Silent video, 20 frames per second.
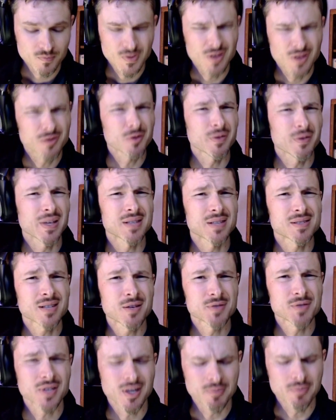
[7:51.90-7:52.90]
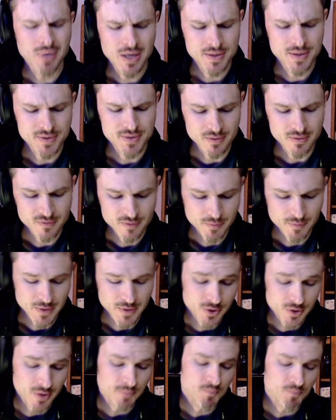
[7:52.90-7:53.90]
Well, that sounds like a positive. I'm not
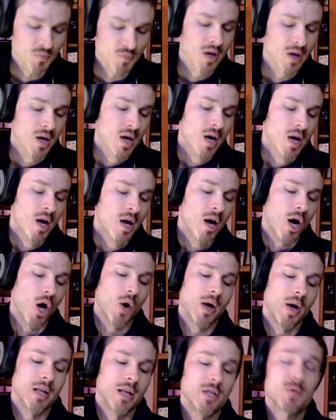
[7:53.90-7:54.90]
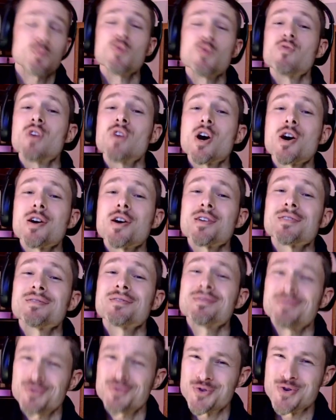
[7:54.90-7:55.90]
sure. All right, let's move on
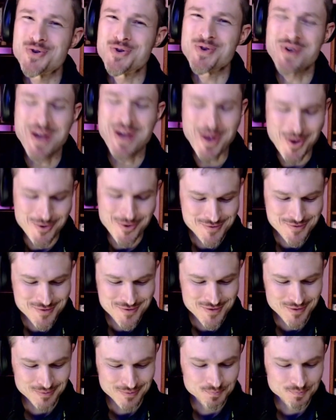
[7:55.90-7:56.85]
to your health.